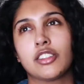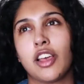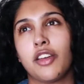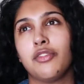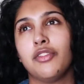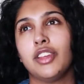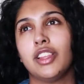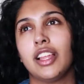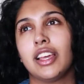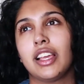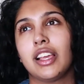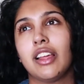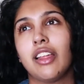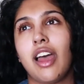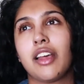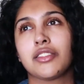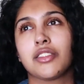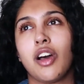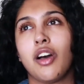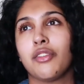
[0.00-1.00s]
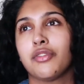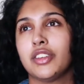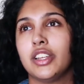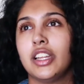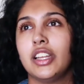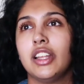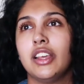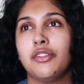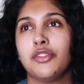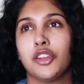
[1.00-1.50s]
I feel like that's
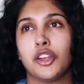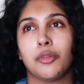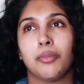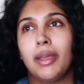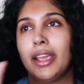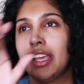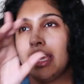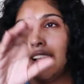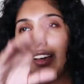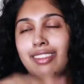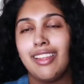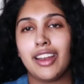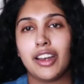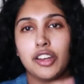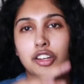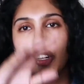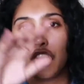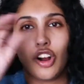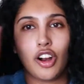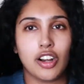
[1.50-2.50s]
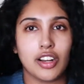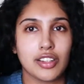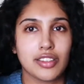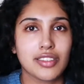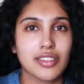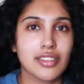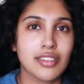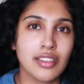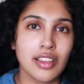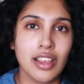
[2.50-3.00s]
often if you're making a lot of
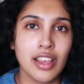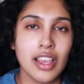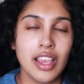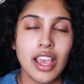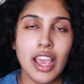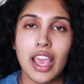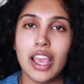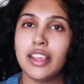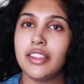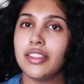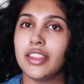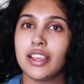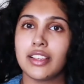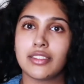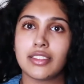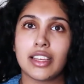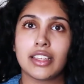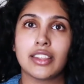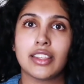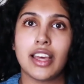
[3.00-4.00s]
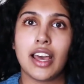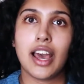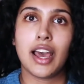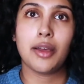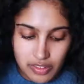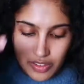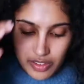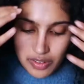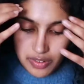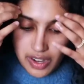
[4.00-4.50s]
charts and things like that.
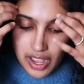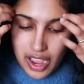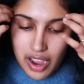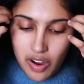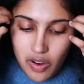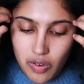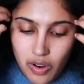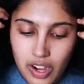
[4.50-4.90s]
So now